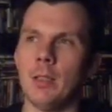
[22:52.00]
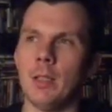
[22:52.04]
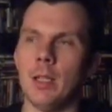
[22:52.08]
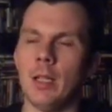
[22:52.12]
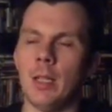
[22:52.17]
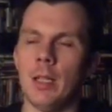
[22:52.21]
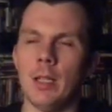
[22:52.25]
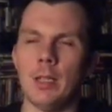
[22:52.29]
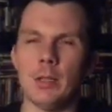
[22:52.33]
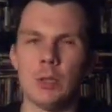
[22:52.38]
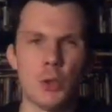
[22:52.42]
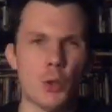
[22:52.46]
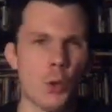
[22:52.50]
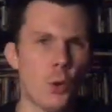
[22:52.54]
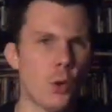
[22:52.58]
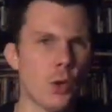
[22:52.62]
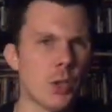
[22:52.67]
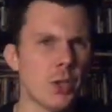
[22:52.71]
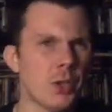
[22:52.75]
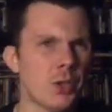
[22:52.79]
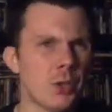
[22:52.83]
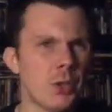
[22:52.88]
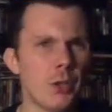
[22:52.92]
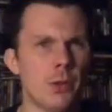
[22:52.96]
uh,
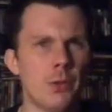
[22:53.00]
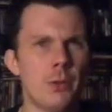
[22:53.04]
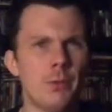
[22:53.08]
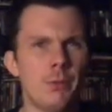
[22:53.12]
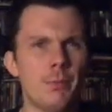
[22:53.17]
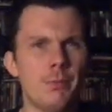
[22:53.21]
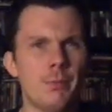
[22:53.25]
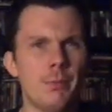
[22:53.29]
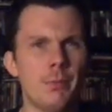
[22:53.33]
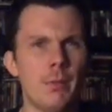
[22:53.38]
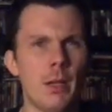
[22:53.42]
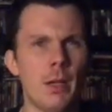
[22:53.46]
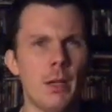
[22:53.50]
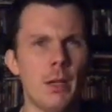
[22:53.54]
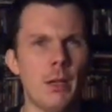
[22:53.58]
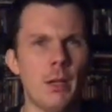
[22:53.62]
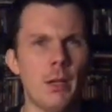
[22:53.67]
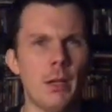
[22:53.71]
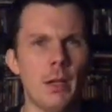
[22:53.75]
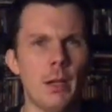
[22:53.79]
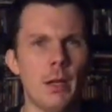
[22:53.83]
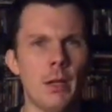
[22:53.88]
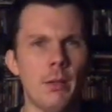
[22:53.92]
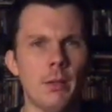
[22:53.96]
torso
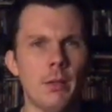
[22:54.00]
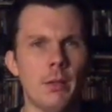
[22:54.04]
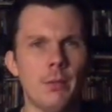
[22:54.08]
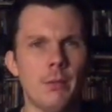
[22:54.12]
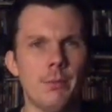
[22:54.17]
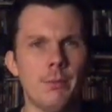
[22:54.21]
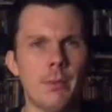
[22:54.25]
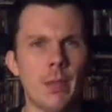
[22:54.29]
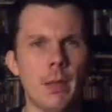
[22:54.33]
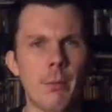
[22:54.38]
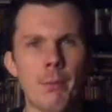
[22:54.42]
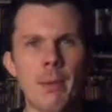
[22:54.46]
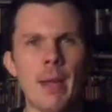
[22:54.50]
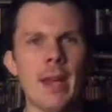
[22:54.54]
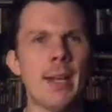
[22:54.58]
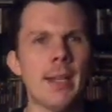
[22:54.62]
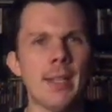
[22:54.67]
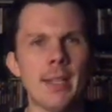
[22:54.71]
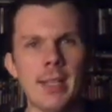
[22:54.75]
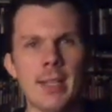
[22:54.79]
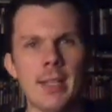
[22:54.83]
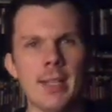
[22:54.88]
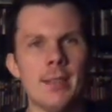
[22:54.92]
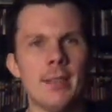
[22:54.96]
uh,
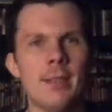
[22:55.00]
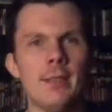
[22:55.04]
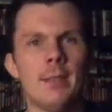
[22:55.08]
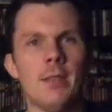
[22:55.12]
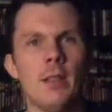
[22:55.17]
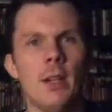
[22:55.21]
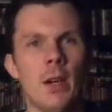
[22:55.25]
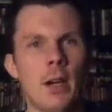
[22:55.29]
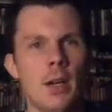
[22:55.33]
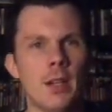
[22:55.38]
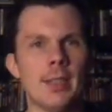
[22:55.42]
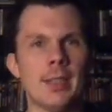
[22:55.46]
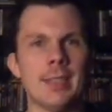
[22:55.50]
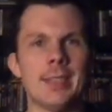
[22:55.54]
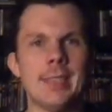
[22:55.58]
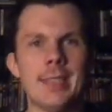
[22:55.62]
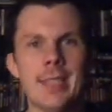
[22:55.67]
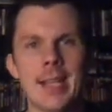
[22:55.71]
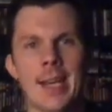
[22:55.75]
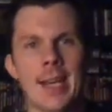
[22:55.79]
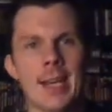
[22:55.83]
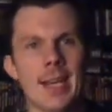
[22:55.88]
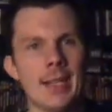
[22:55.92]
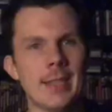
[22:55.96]
mannequin on a
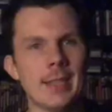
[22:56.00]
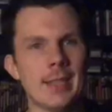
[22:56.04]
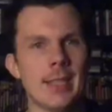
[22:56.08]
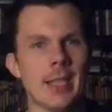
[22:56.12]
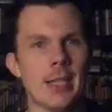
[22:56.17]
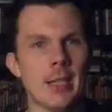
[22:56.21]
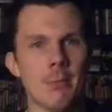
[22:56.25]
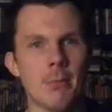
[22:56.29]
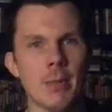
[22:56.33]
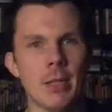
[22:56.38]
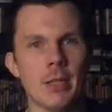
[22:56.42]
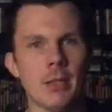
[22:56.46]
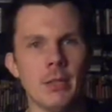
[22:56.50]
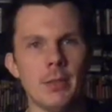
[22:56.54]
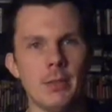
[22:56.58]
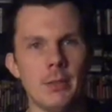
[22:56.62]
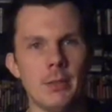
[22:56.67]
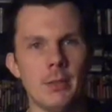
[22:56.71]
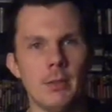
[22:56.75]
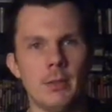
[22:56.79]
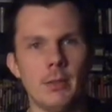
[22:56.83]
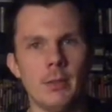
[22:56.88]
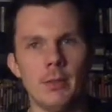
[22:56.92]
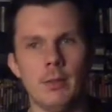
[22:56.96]
stand that you make
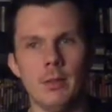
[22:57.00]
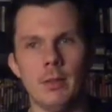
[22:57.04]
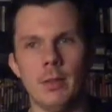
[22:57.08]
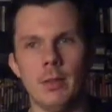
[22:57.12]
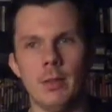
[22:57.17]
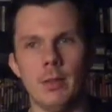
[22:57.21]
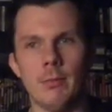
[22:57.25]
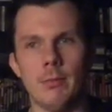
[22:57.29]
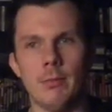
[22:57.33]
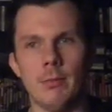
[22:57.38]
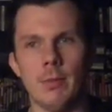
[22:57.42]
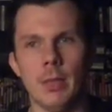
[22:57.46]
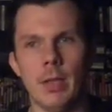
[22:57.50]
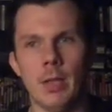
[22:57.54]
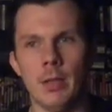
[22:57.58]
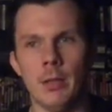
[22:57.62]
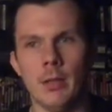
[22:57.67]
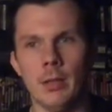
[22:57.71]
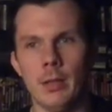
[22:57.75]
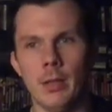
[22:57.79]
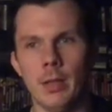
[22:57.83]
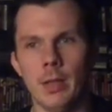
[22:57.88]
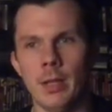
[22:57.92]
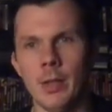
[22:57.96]
uh,
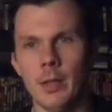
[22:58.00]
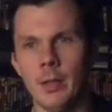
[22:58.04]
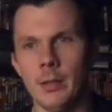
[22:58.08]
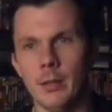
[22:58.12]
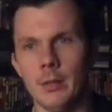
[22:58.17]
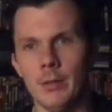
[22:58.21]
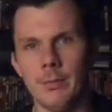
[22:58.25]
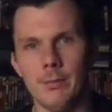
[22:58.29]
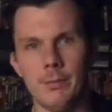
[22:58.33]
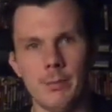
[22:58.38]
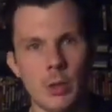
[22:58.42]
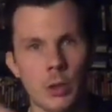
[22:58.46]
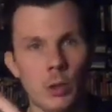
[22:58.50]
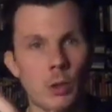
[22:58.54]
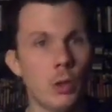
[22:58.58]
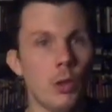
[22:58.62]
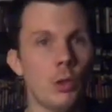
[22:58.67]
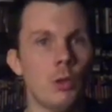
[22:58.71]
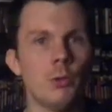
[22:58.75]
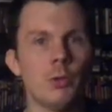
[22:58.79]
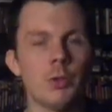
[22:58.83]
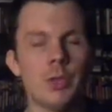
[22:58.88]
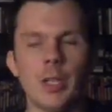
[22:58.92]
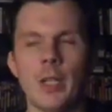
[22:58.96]
uh,
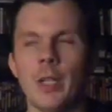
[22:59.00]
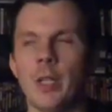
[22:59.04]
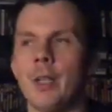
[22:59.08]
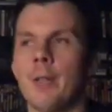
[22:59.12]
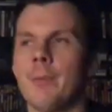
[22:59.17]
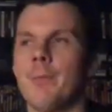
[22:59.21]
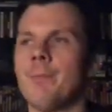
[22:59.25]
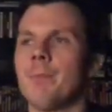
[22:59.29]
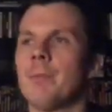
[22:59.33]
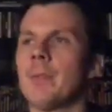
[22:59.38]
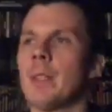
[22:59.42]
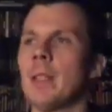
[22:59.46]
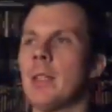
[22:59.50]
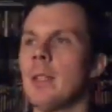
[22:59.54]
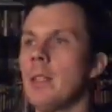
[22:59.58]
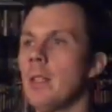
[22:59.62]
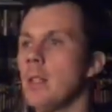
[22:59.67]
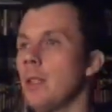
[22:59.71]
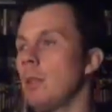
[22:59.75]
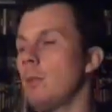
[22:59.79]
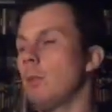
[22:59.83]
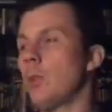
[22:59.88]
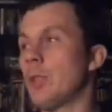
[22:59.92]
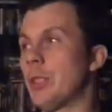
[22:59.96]
clothes on,
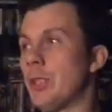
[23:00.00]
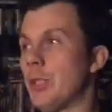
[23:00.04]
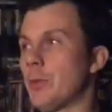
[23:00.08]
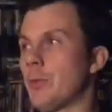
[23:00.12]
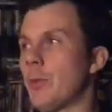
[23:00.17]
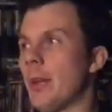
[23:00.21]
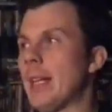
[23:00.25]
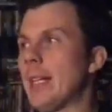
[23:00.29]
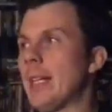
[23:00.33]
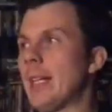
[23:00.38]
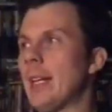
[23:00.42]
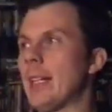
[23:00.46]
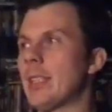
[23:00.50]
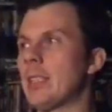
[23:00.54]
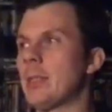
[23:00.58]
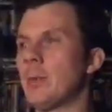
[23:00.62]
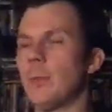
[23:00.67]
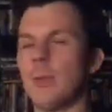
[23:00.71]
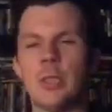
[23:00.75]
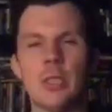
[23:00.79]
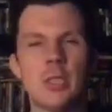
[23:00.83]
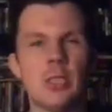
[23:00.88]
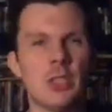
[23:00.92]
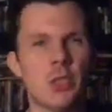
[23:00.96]
which is right next to
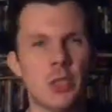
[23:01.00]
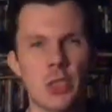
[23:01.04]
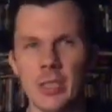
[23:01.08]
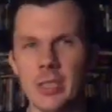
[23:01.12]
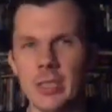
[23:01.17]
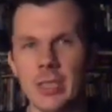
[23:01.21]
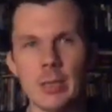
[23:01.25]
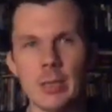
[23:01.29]
her. She's just